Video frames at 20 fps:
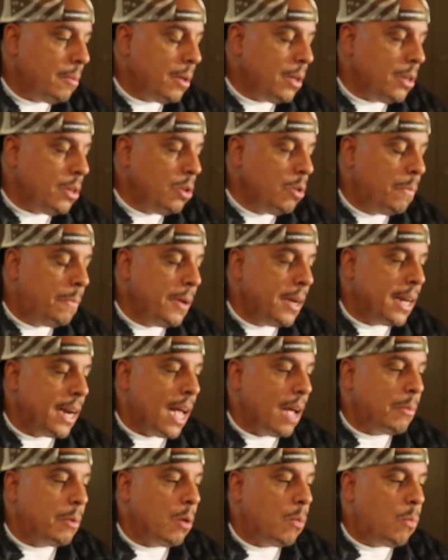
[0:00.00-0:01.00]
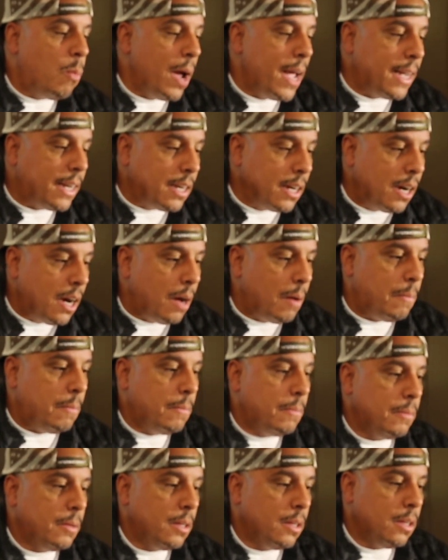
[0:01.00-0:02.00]
you being able to wake up,
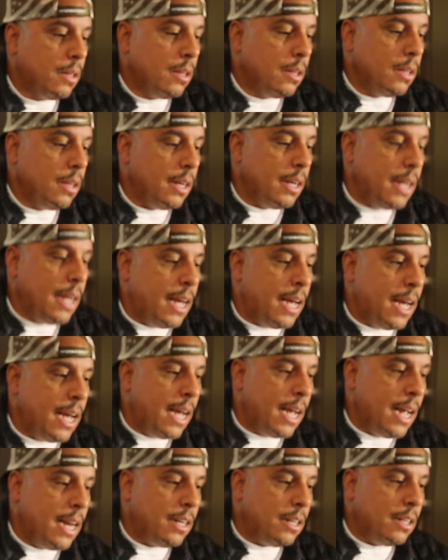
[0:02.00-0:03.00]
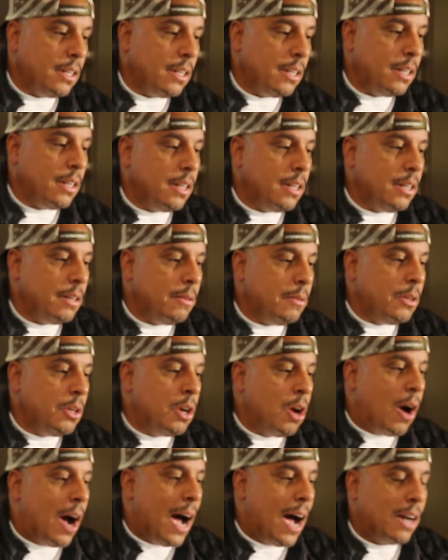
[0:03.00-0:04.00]
and you
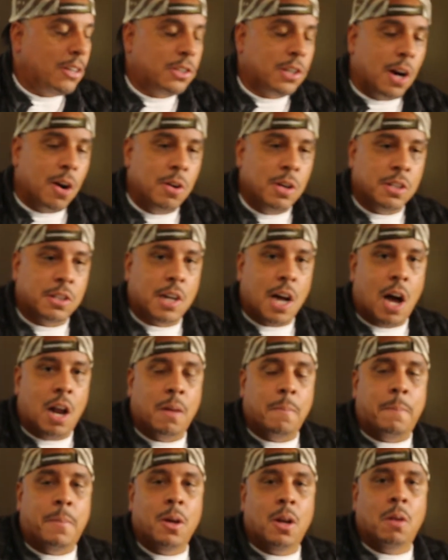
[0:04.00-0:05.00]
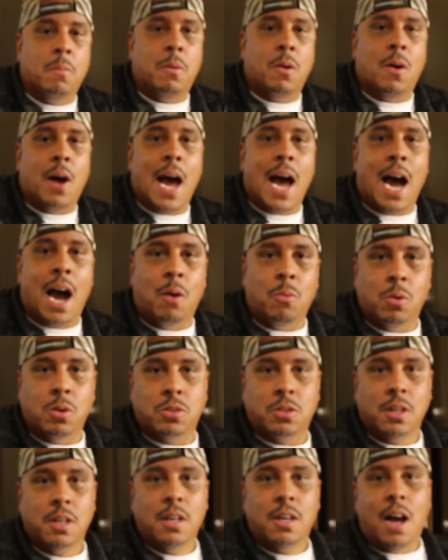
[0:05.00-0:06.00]
know how attorneys call it billable
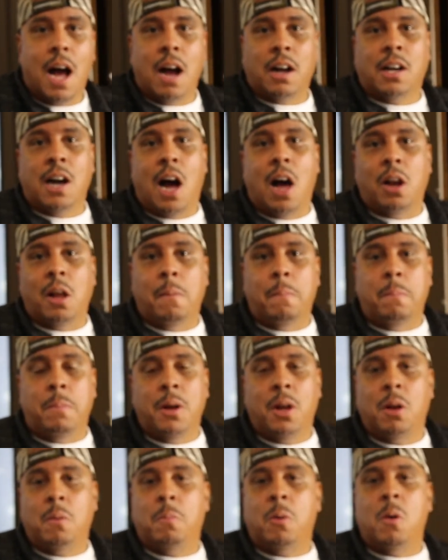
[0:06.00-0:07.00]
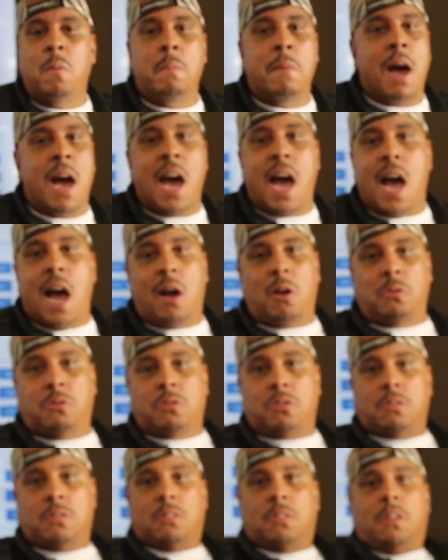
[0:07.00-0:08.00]
hours, I call it billable
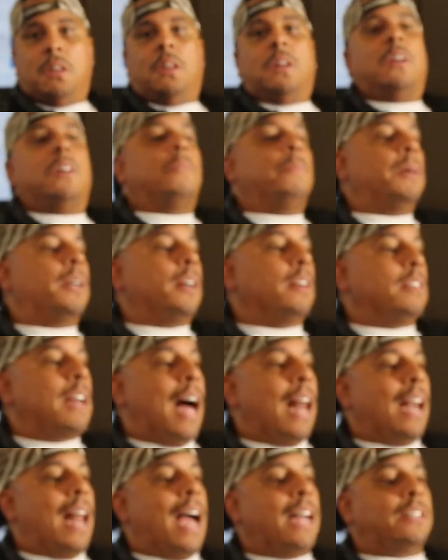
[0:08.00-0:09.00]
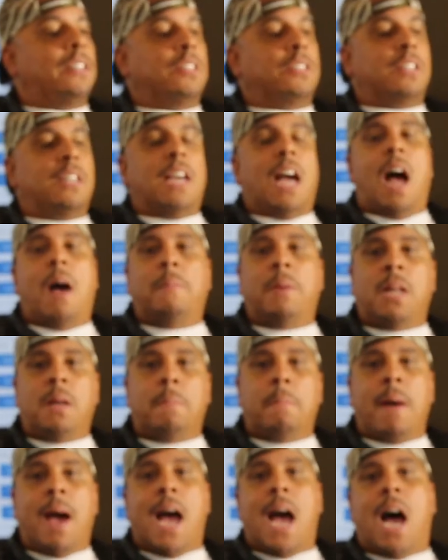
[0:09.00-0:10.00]
miles, because I like to see how many
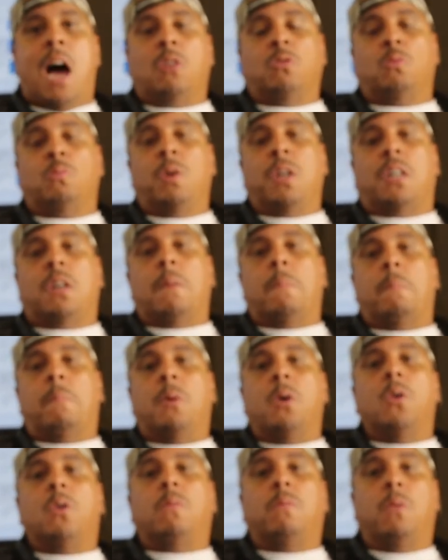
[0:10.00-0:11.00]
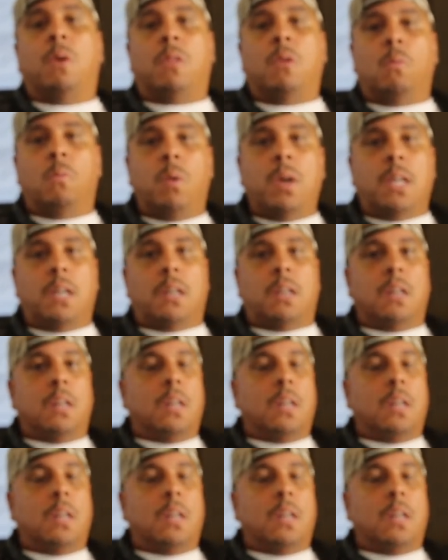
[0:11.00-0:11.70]
miles we can book for the week,